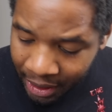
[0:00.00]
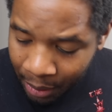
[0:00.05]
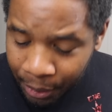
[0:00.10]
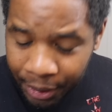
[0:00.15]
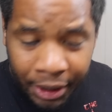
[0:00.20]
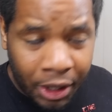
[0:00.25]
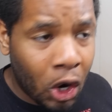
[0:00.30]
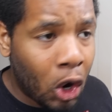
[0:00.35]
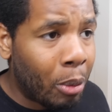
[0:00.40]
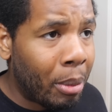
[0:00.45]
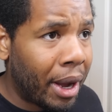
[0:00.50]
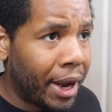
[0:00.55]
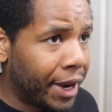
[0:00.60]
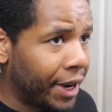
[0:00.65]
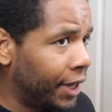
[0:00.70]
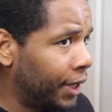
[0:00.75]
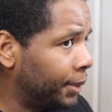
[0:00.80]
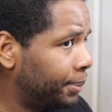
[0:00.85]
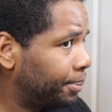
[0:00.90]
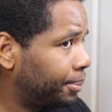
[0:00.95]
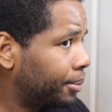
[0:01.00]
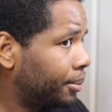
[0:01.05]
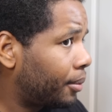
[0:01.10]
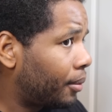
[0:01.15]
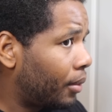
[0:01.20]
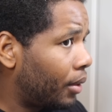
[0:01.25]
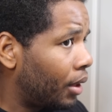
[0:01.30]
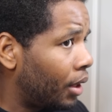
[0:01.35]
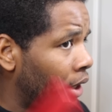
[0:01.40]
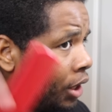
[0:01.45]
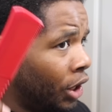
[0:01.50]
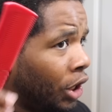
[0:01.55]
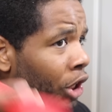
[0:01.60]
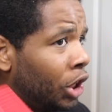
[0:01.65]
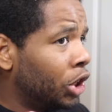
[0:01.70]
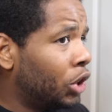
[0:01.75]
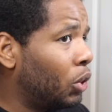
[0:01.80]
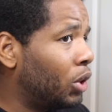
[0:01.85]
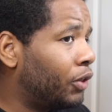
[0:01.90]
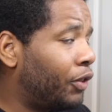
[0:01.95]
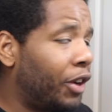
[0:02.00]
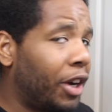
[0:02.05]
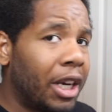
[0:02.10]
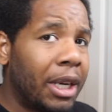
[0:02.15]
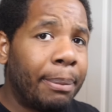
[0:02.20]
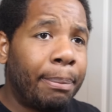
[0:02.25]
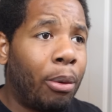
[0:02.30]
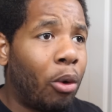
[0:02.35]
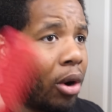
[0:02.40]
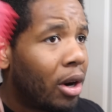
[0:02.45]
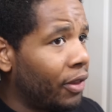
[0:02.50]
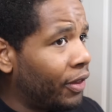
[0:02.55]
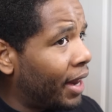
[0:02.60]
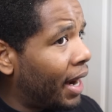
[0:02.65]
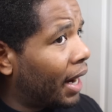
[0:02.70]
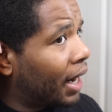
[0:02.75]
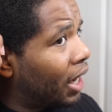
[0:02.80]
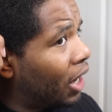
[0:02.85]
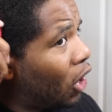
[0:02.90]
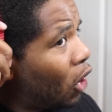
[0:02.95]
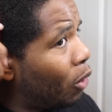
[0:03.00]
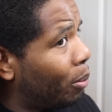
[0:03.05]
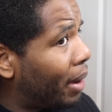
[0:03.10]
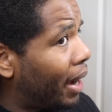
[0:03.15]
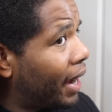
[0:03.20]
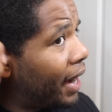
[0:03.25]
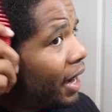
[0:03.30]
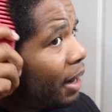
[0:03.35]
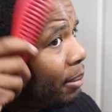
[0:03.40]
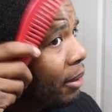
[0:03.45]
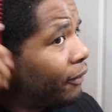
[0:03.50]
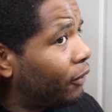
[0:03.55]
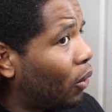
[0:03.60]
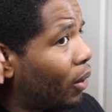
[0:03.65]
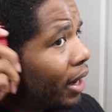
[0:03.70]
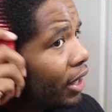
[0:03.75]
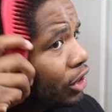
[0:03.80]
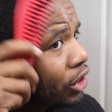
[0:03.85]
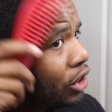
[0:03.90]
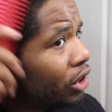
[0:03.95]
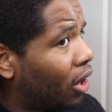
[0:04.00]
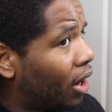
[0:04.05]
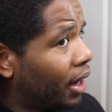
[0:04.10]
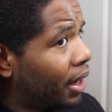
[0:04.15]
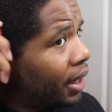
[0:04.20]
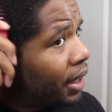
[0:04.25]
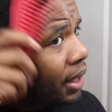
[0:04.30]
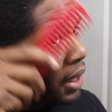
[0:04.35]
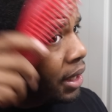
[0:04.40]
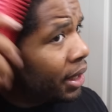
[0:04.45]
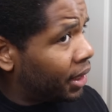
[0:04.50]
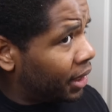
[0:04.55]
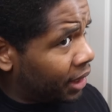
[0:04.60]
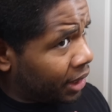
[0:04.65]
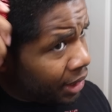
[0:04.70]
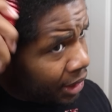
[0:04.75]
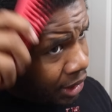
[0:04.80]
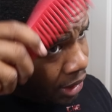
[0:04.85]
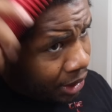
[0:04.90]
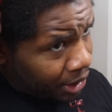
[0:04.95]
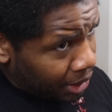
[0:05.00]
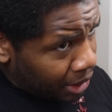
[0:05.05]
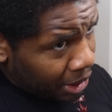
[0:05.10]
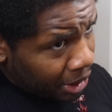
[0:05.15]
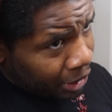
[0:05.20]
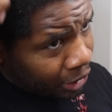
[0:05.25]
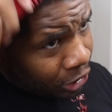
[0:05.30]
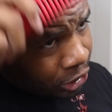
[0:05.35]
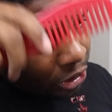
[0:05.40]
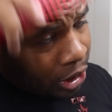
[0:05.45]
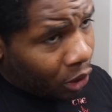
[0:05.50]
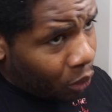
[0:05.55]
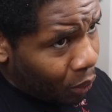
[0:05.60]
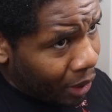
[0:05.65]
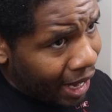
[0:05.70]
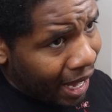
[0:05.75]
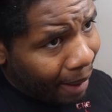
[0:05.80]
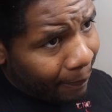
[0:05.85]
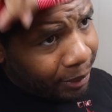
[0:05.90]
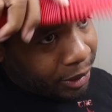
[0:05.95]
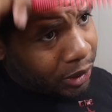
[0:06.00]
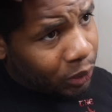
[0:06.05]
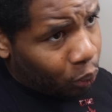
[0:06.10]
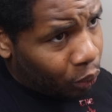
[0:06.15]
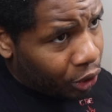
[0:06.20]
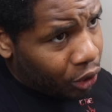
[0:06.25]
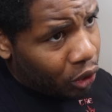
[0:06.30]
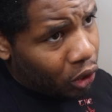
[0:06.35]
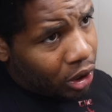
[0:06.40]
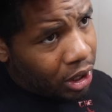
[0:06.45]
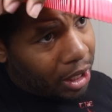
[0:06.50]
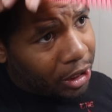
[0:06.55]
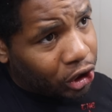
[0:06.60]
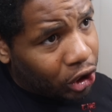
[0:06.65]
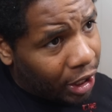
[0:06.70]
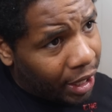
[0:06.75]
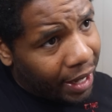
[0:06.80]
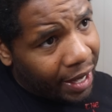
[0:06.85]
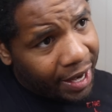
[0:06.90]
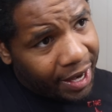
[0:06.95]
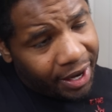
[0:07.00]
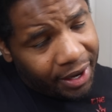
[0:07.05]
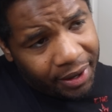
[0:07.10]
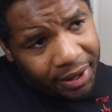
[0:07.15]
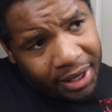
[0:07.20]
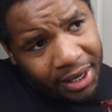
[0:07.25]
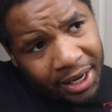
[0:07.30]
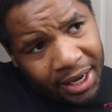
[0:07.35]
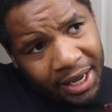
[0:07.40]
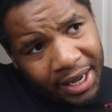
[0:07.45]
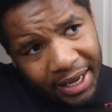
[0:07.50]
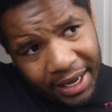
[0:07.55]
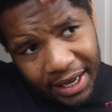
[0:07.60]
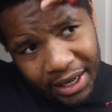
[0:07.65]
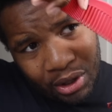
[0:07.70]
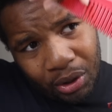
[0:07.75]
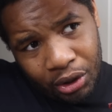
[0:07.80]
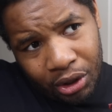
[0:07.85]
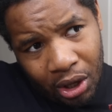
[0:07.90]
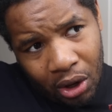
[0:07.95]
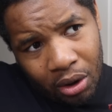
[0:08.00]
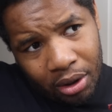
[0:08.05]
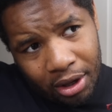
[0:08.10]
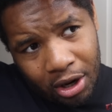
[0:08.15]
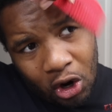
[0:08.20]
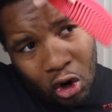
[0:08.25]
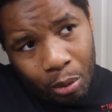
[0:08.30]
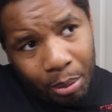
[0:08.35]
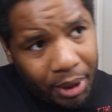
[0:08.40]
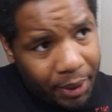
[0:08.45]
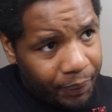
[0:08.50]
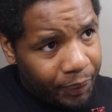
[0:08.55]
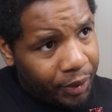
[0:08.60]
I would comb my hair. So it's very important that I comb my hair before I start. So what happens is when you cut your hair and you don't comb it,